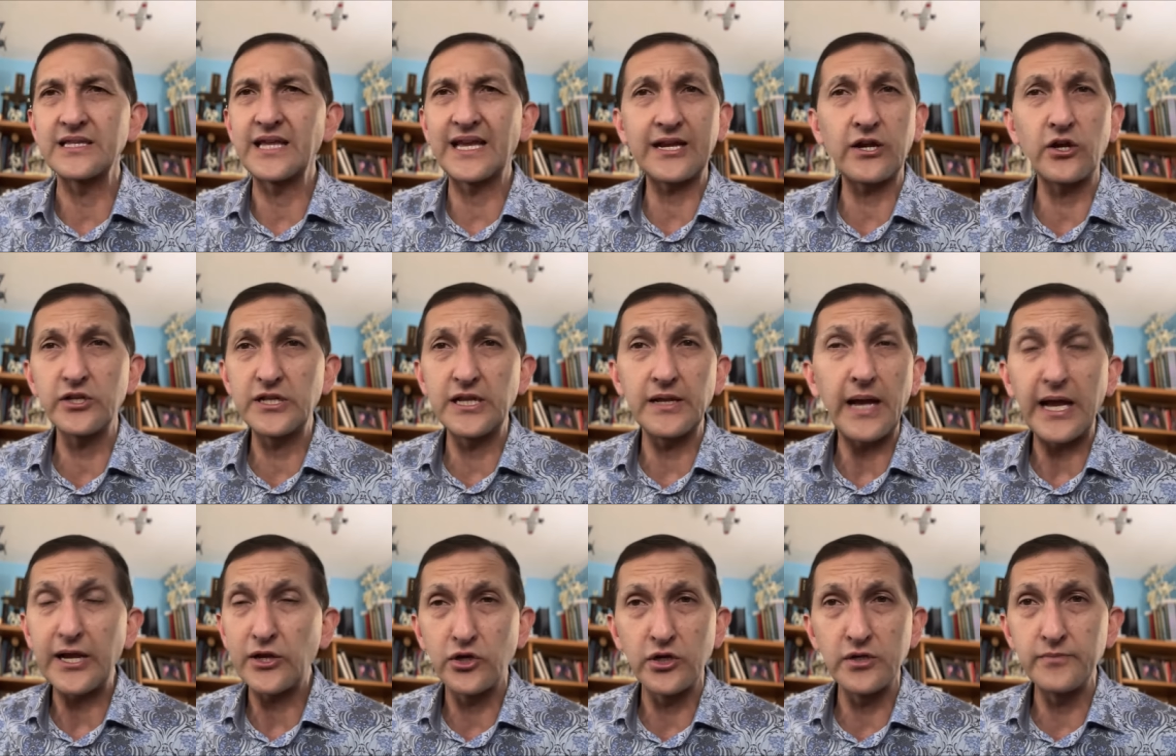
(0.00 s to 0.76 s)
I, could,
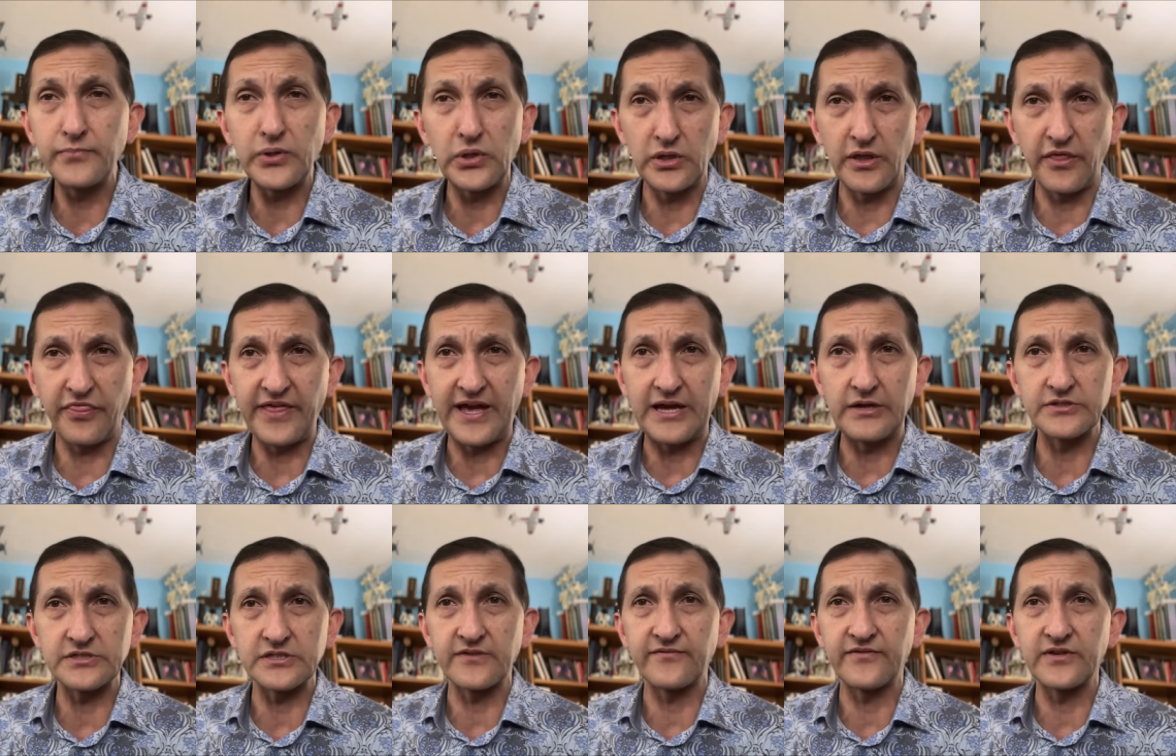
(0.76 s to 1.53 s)
I couldn't pull a
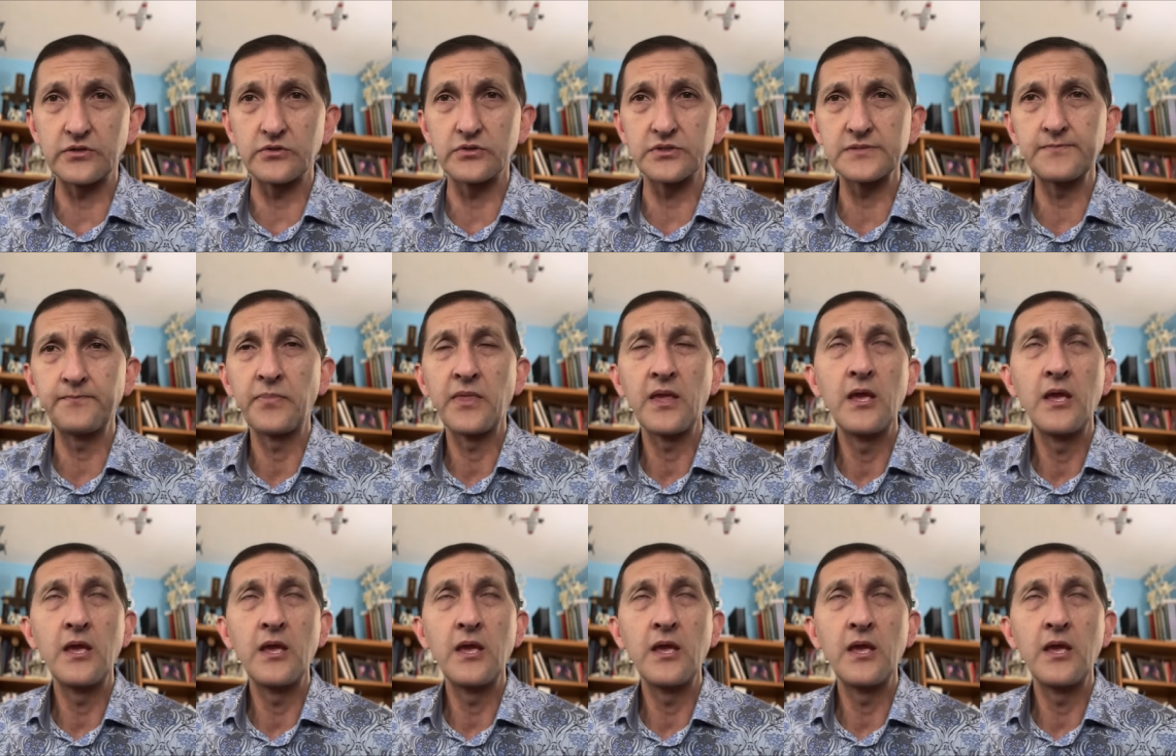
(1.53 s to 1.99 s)
1,000 views.